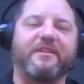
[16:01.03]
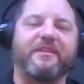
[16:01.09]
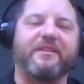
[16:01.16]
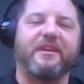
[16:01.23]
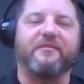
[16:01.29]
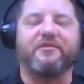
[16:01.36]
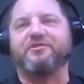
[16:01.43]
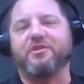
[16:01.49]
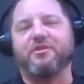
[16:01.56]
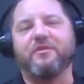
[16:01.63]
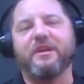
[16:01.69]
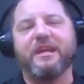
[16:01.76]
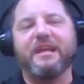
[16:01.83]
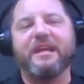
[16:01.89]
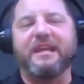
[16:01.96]

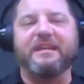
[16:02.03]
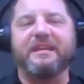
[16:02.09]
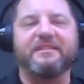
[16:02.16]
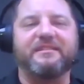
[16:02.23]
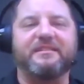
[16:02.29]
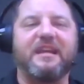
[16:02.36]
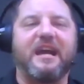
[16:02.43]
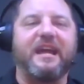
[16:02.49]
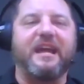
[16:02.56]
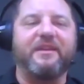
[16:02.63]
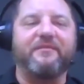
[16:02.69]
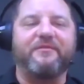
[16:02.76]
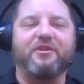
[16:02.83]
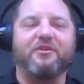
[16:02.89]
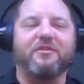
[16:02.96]
anniversary issue
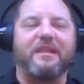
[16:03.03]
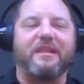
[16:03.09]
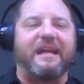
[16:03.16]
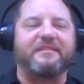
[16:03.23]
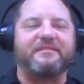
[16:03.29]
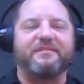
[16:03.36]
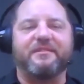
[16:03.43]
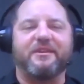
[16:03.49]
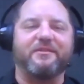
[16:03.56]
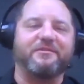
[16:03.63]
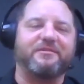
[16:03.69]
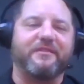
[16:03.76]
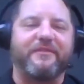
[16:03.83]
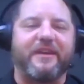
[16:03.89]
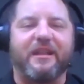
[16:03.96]
is not even your
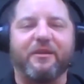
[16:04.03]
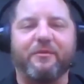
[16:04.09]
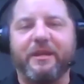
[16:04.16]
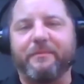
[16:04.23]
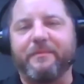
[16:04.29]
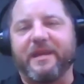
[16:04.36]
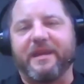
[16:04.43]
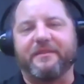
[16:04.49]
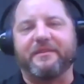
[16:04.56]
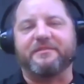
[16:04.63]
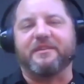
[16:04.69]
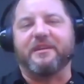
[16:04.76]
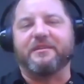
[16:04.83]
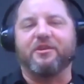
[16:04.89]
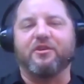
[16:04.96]
last dose of Halloween
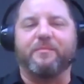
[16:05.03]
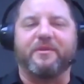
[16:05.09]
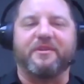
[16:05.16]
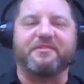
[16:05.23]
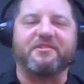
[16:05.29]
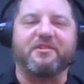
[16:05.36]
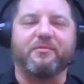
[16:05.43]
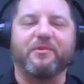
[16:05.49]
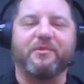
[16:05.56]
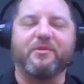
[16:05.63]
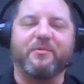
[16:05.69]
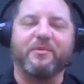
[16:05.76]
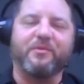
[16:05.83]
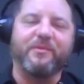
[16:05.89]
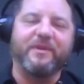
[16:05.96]
Man this October. So
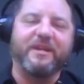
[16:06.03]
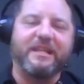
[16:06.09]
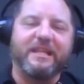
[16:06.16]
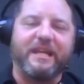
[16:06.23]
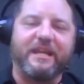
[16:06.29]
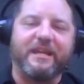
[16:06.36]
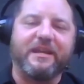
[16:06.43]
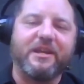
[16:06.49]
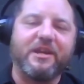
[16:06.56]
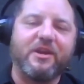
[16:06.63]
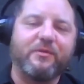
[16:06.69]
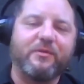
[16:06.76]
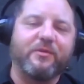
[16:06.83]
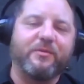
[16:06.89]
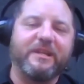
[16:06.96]
we're really
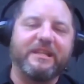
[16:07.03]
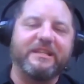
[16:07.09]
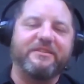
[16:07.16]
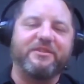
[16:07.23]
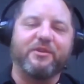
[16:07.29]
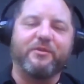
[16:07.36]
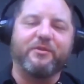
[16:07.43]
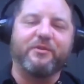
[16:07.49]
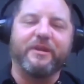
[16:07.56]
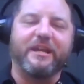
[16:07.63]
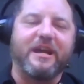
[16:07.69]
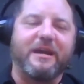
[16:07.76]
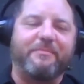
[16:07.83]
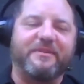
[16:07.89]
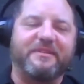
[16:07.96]
doing
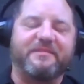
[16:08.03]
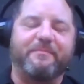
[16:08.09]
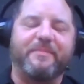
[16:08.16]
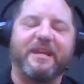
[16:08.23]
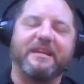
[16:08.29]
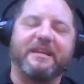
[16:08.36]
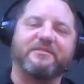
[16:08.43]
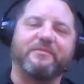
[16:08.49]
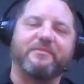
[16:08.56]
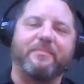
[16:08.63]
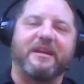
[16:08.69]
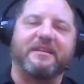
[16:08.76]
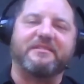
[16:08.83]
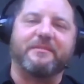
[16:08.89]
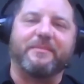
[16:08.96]
it up as big as we
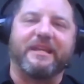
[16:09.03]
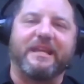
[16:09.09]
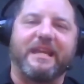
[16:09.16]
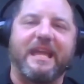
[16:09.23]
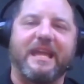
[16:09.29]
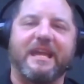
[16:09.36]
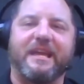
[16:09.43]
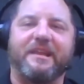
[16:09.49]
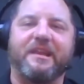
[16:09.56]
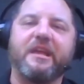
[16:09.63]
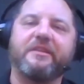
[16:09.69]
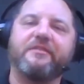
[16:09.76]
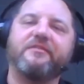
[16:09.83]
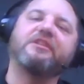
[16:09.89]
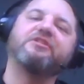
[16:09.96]
possibly can,
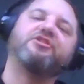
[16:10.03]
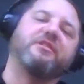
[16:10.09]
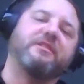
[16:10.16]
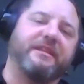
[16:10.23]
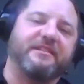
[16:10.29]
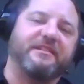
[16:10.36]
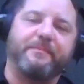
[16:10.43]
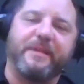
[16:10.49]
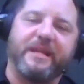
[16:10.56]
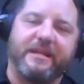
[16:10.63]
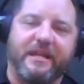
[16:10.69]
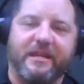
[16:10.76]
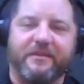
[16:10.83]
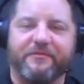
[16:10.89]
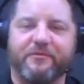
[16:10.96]
digitally
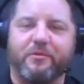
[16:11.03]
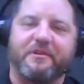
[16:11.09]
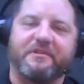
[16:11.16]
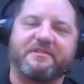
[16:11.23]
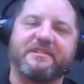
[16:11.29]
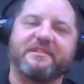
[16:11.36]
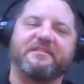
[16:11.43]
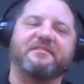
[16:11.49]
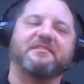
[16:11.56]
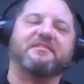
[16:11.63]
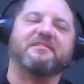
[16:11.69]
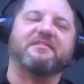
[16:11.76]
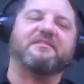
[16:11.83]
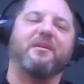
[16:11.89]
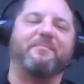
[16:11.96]
speaking, of course, because this is
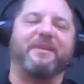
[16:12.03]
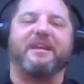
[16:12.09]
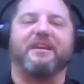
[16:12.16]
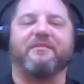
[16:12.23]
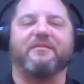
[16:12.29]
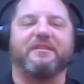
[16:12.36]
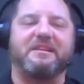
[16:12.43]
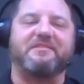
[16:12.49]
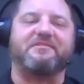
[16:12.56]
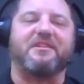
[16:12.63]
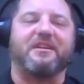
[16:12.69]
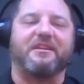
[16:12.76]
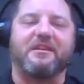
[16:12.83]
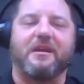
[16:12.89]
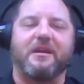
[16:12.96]
all being released
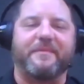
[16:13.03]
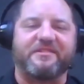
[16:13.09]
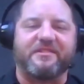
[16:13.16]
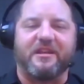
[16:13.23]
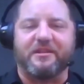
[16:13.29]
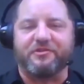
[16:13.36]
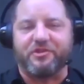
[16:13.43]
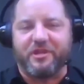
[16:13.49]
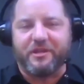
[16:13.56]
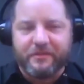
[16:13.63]
on Comixology.